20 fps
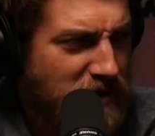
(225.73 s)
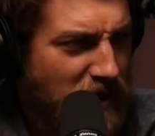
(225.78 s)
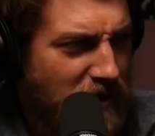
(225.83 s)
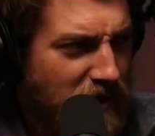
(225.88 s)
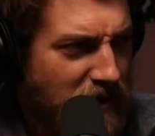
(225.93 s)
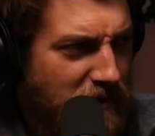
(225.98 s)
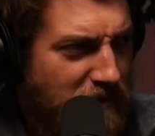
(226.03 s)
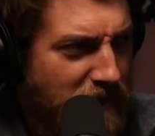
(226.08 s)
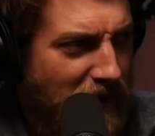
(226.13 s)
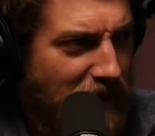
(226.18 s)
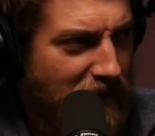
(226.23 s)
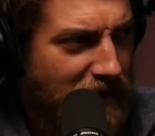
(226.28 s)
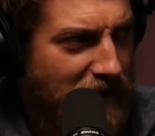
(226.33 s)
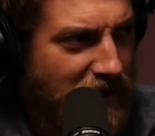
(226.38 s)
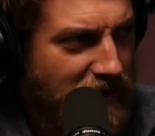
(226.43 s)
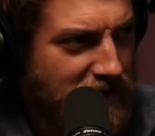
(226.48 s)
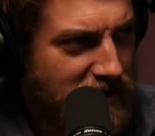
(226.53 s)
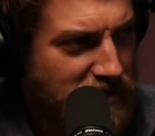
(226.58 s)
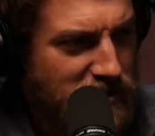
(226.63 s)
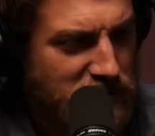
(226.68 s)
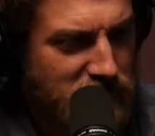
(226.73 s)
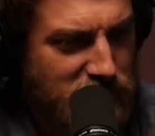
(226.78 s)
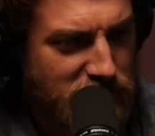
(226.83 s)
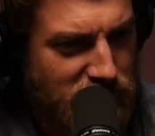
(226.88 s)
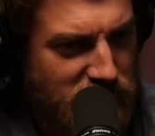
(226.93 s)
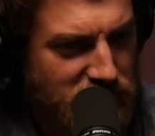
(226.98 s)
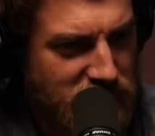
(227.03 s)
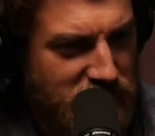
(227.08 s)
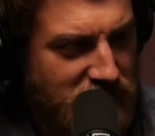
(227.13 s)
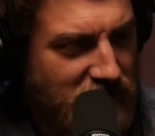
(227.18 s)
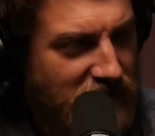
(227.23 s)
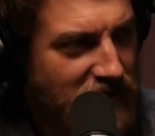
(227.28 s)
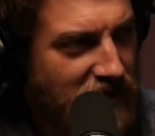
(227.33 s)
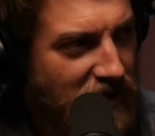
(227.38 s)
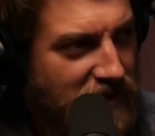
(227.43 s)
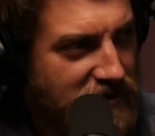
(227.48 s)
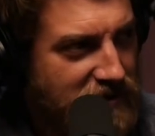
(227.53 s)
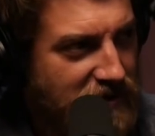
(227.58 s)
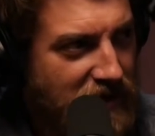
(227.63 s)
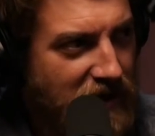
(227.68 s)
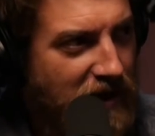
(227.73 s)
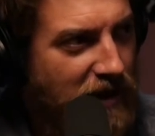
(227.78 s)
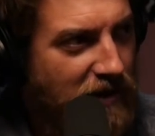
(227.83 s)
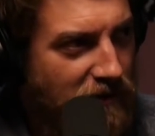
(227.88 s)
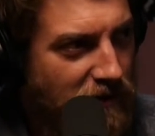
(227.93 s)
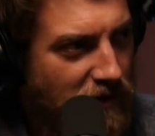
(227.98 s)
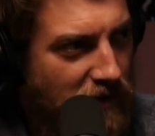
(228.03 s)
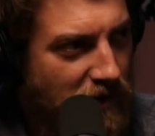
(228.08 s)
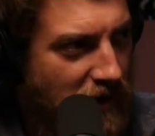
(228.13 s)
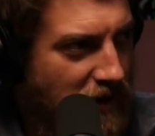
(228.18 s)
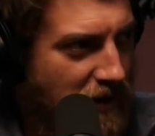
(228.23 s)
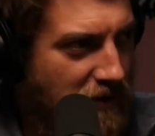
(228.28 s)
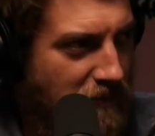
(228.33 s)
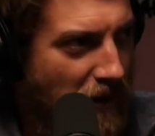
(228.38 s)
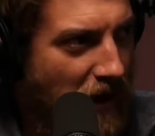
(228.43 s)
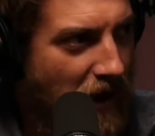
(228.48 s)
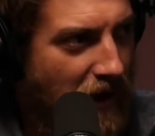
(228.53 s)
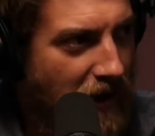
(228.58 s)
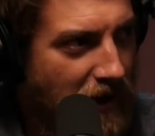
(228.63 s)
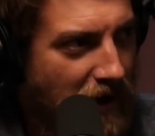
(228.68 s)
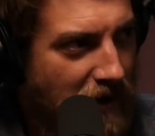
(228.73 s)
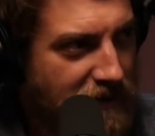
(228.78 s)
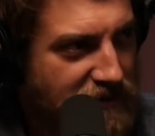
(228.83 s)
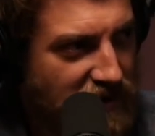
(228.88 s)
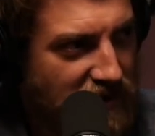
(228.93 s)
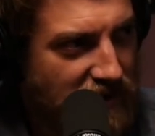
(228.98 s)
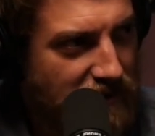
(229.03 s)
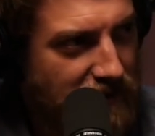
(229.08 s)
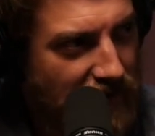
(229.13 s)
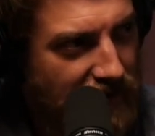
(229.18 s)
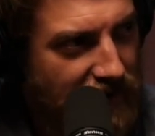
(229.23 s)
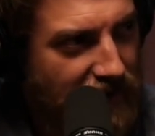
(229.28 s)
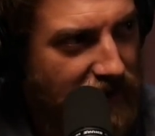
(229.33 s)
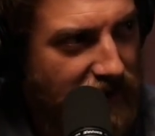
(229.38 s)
talking about like you just sit next to any anybody. I'm talking about